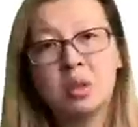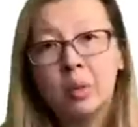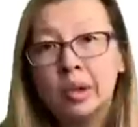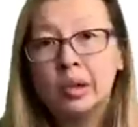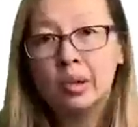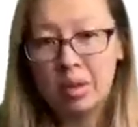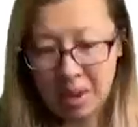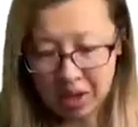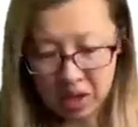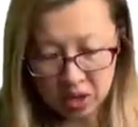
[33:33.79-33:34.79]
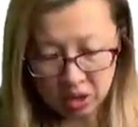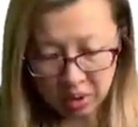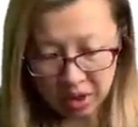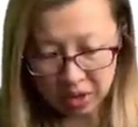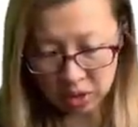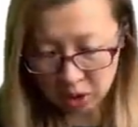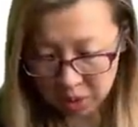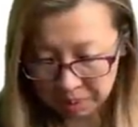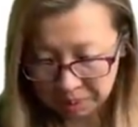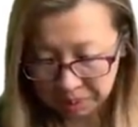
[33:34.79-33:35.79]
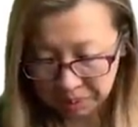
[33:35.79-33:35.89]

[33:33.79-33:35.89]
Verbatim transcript: and we're going to learn about these throughout the term.